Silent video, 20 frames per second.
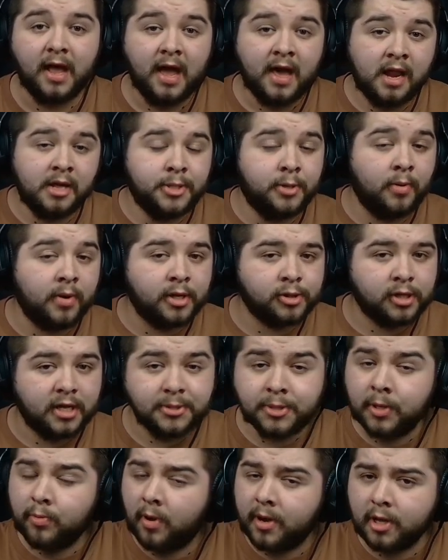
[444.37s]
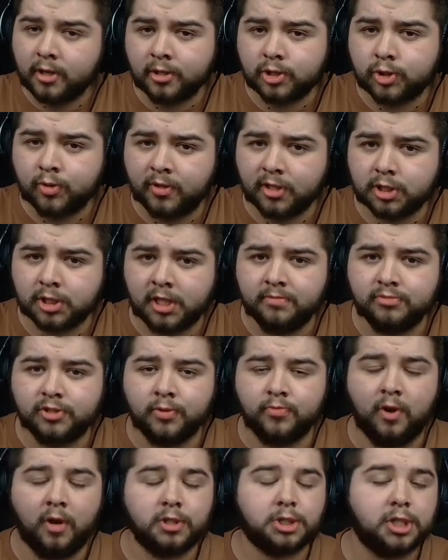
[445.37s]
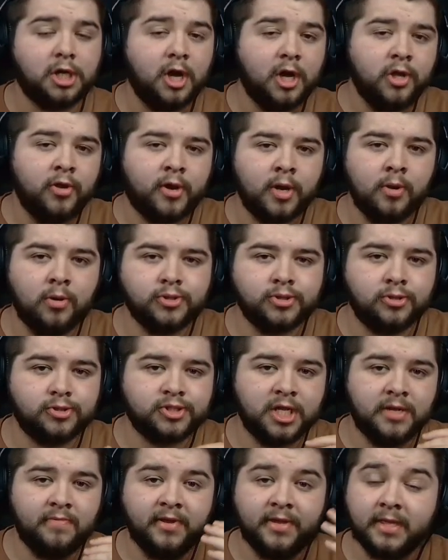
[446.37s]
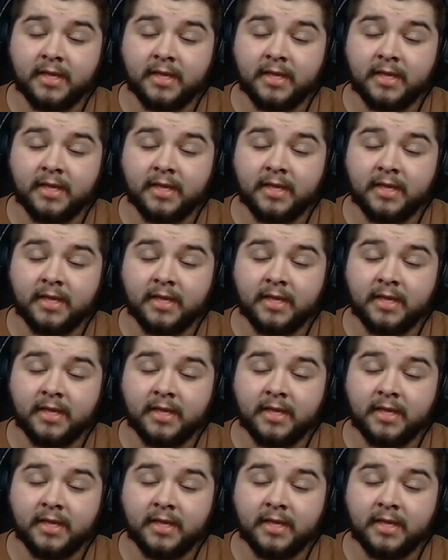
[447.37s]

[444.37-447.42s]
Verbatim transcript: And if you want a good Twitch stream to watch, you can also see me.